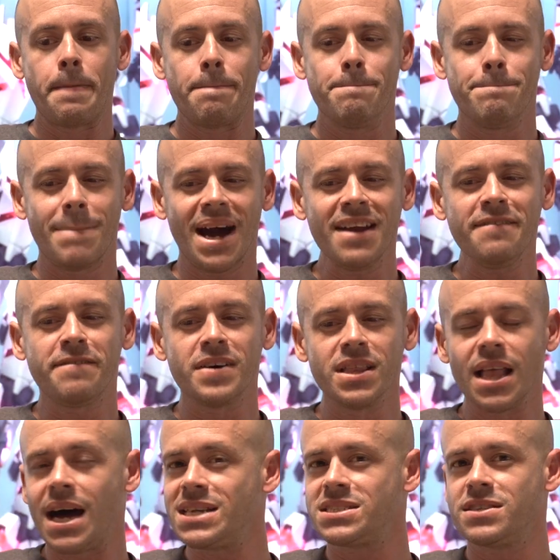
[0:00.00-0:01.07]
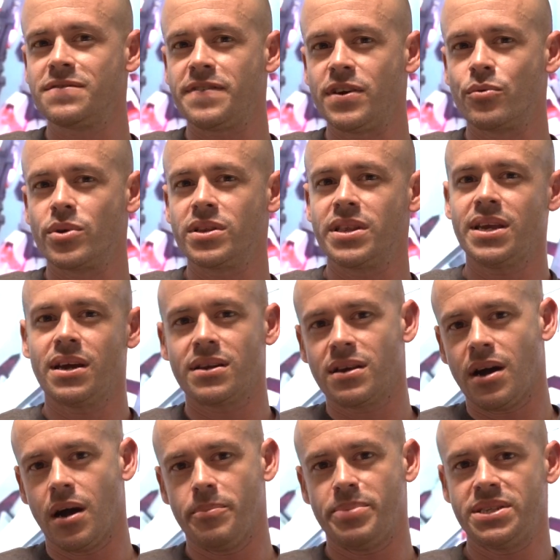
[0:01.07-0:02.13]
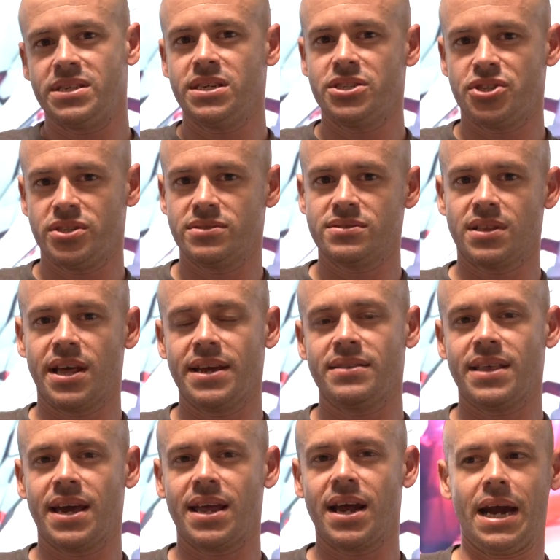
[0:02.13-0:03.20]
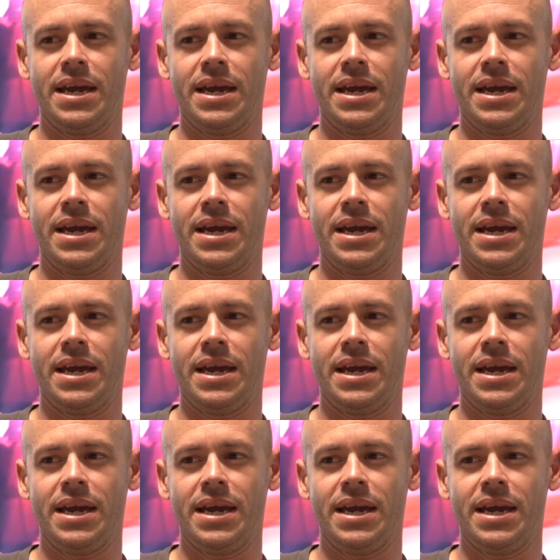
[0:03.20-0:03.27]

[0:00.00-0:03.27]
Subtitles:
My philosophy really on competitions like that,